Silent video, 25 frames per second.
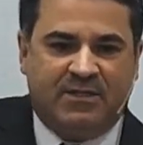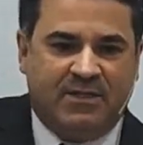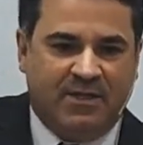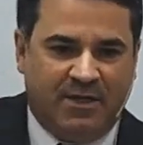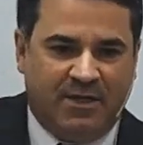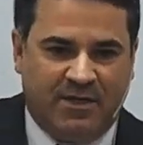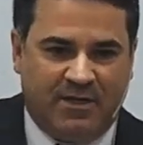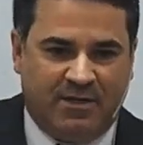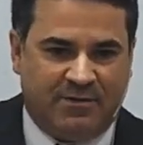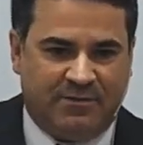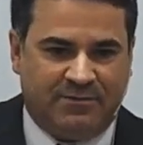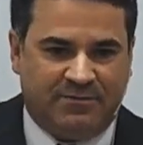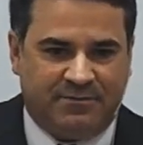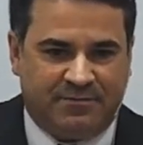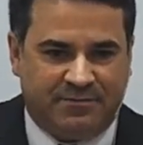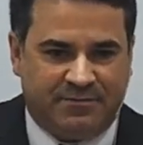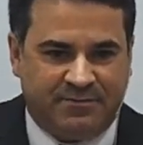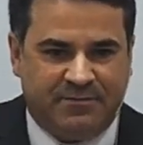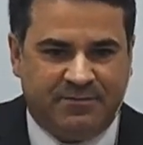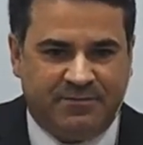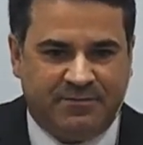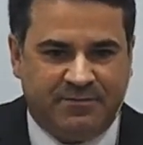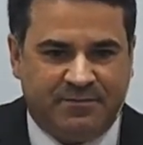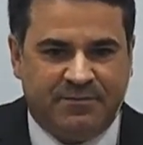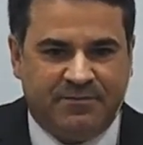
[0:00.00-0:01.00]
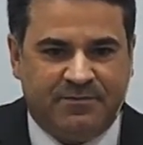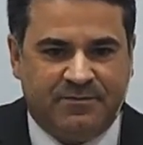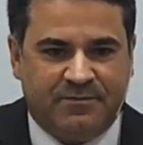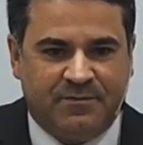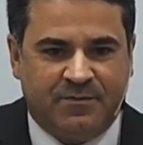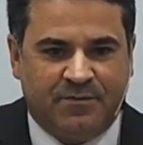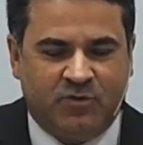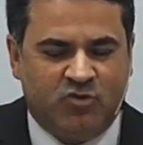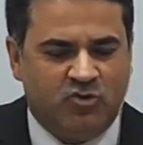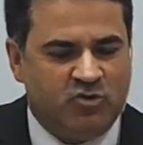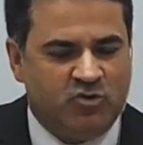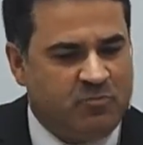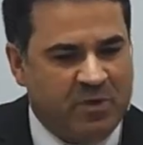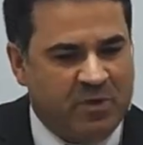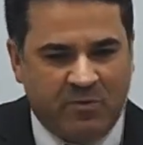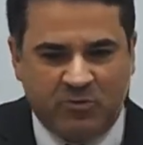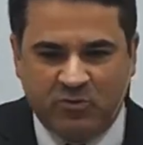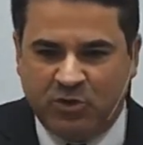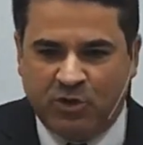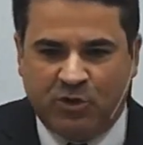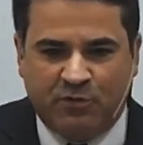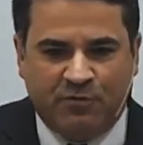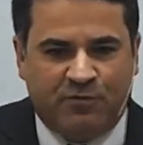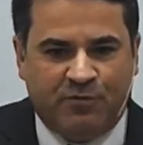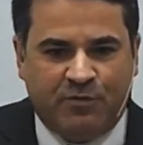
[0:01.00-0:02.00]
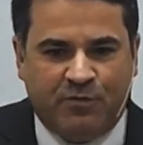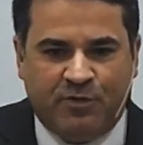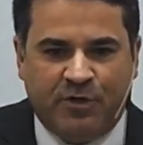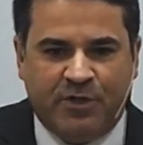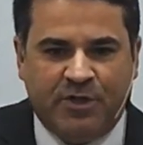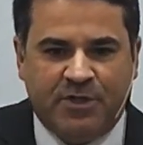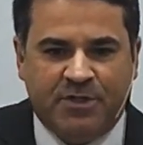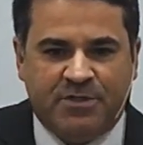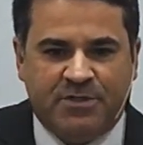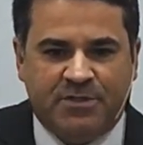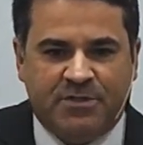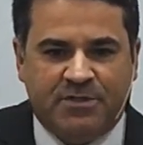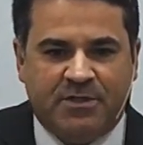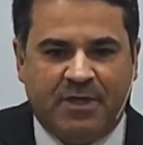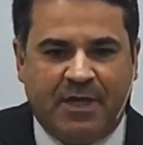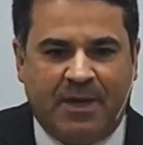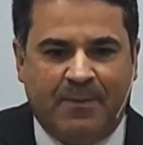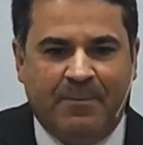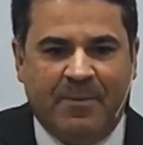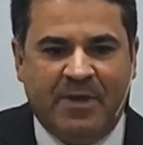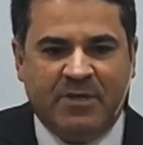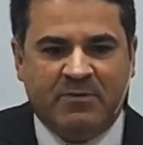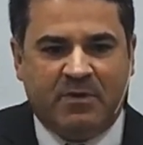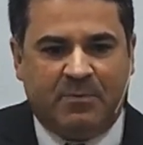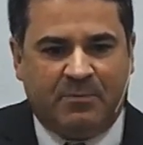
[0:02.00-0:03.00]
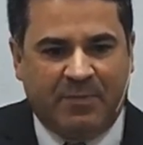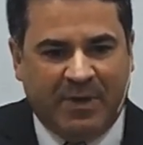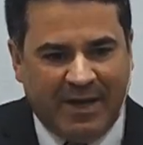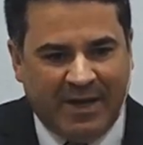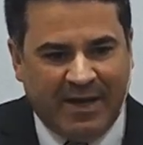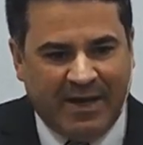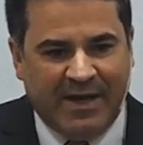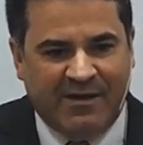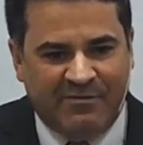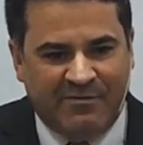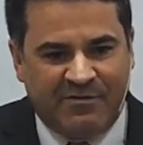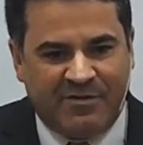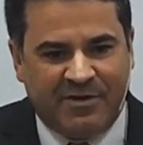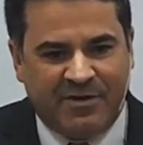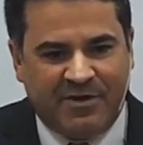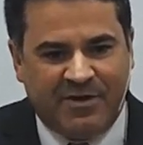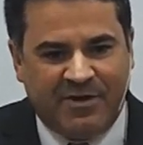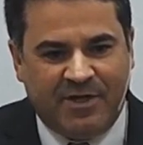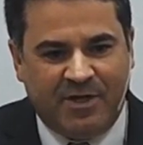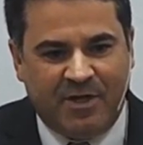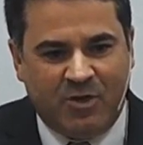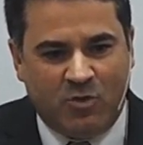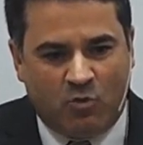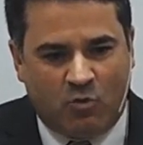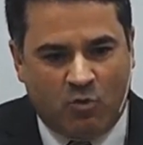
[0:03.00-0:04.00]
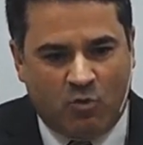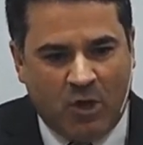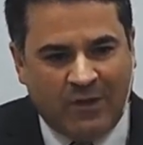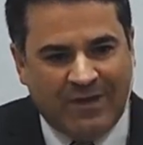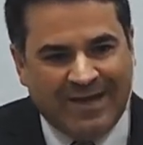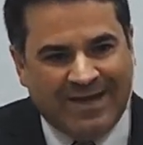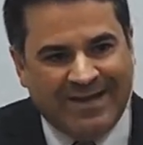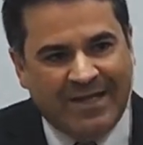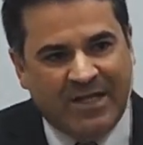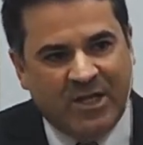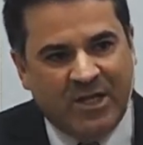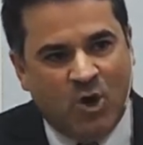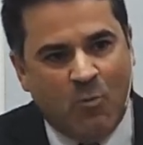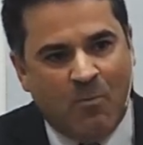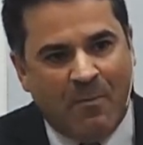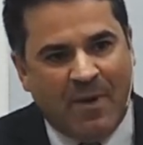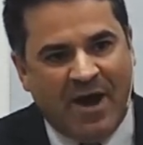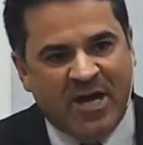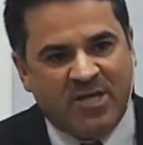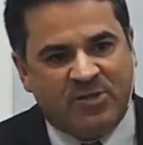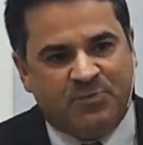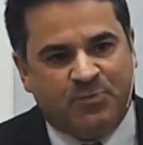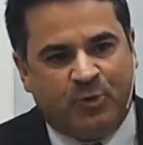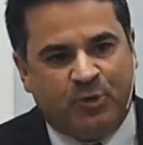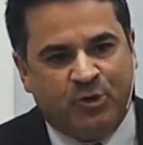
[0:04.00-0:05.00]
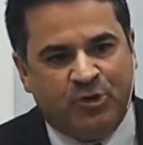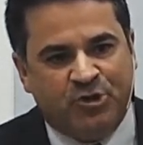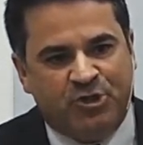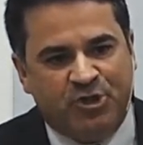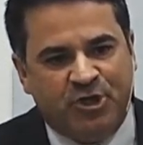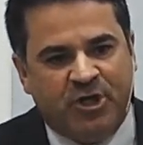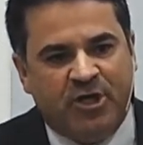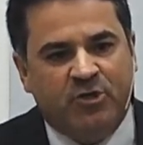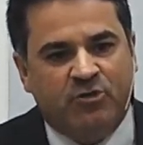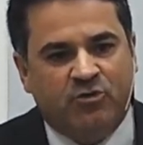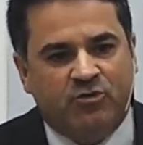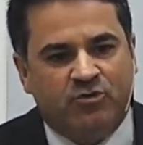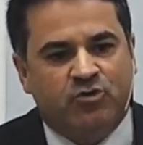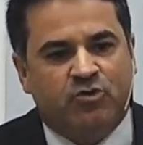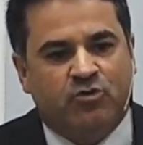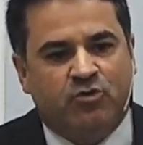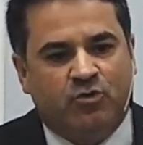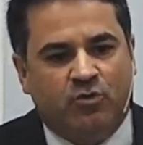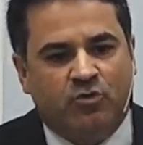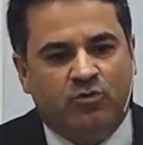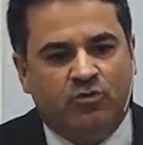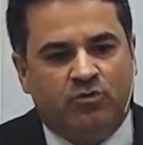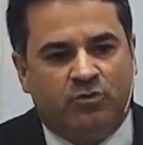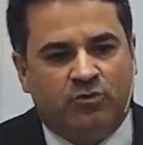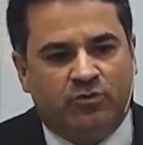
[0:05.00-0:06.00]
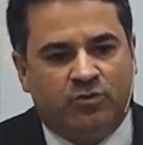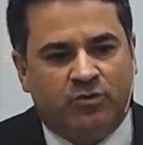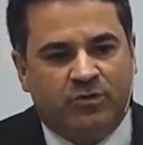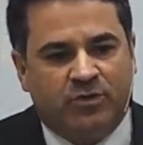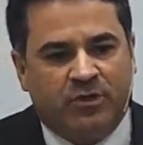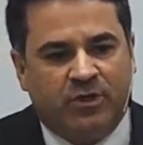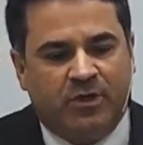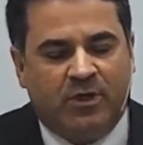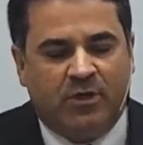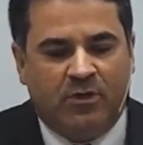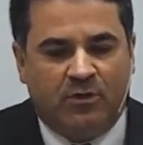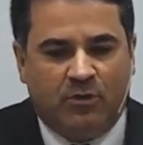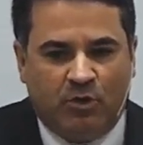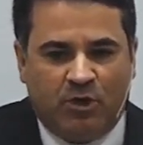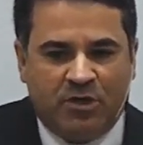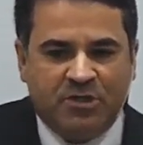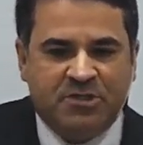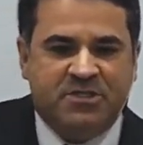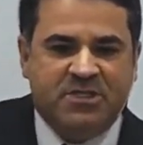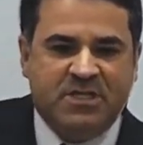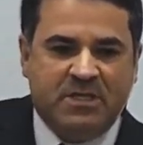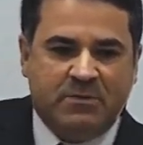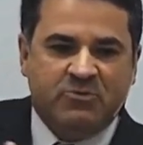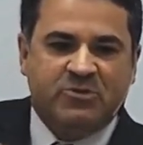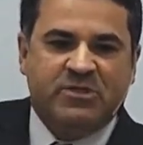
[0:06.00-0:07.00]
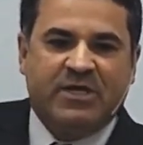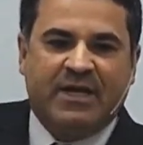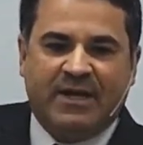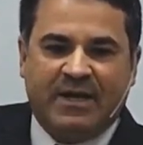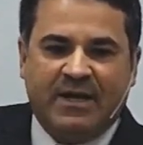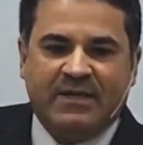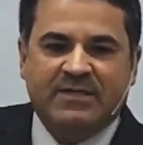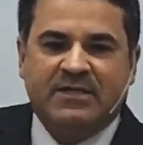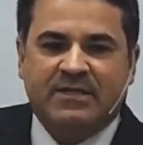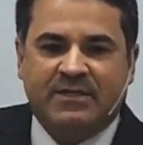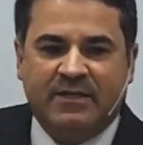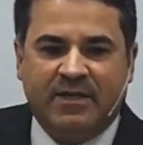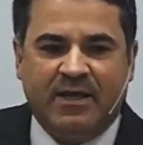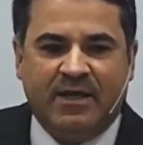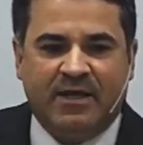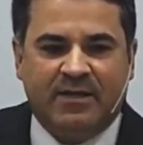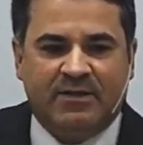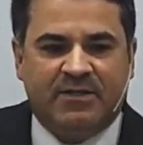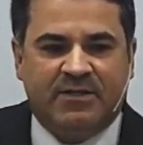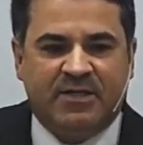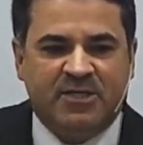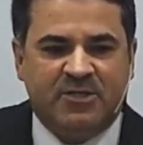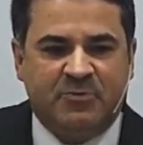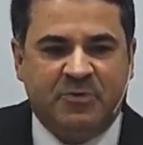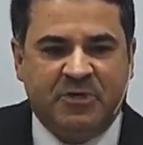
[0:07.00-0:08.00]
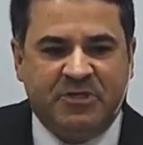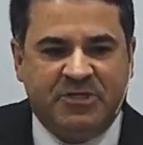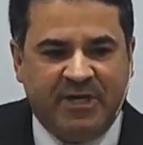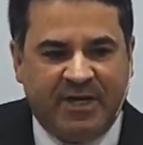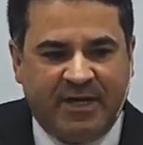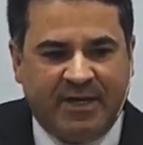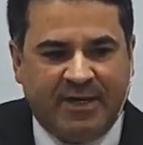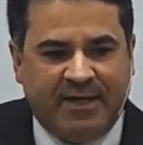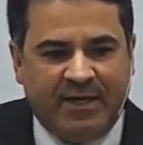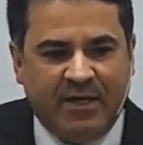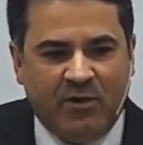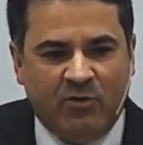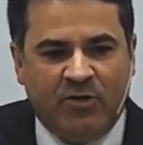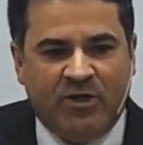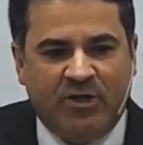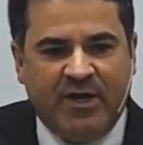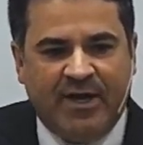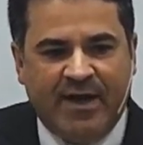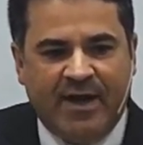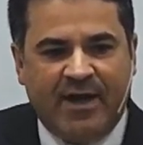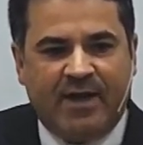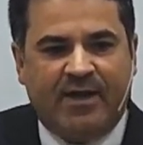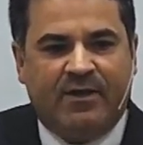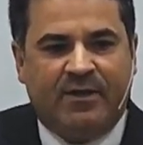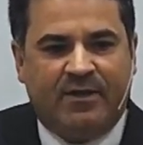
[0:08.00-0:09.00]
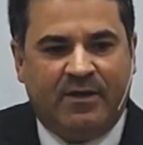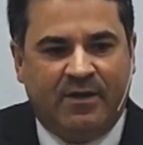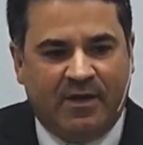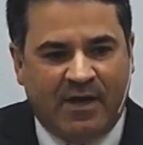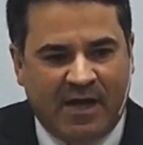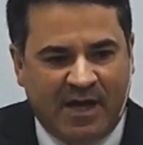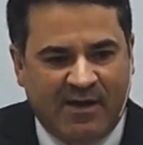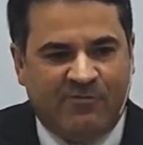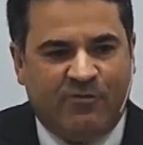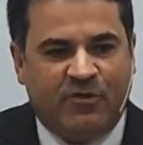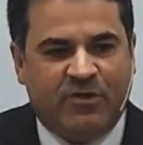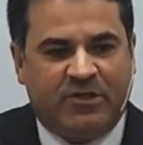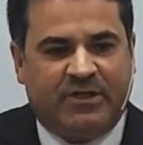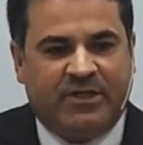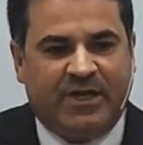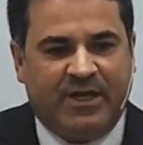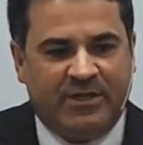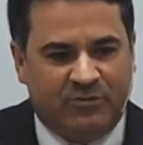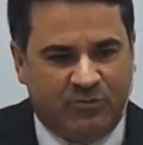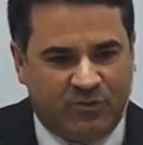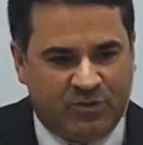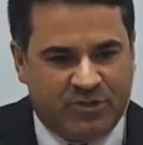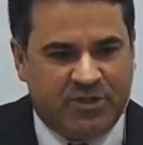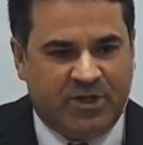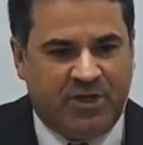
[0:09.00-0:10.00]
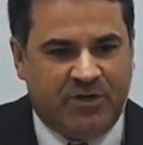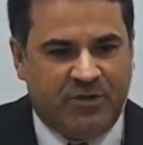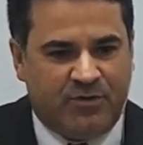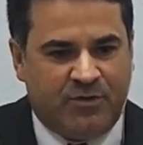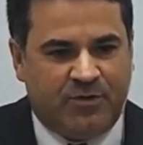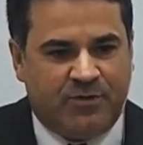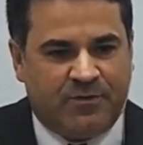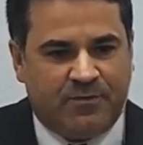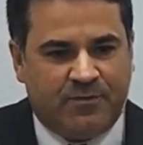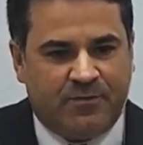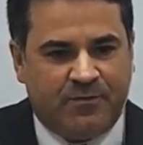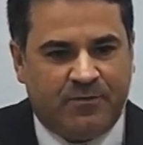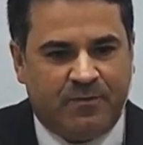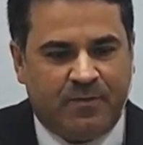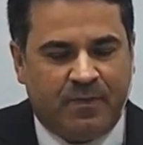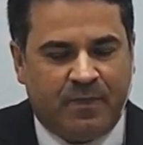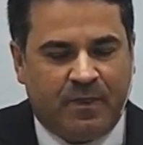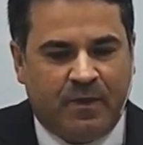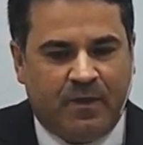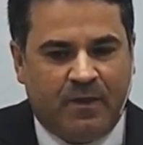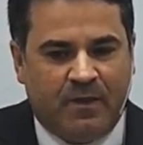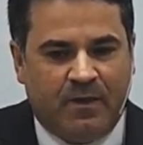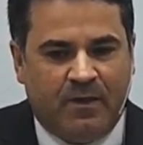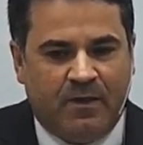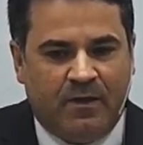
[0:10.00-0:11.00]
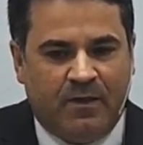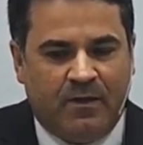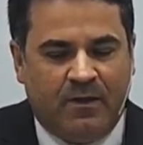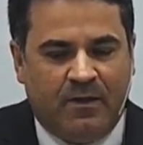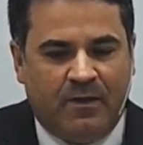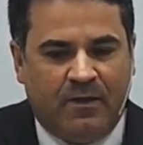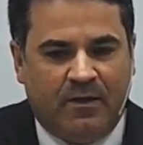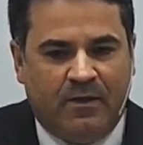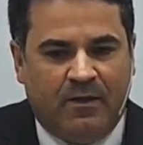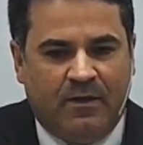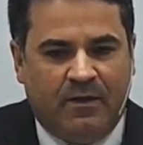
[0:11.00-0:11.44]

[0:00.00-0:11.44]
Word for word: was repeated in her house. Same songs, same message. When she could no longer go to the services, would go to her house to relay what was the will of God.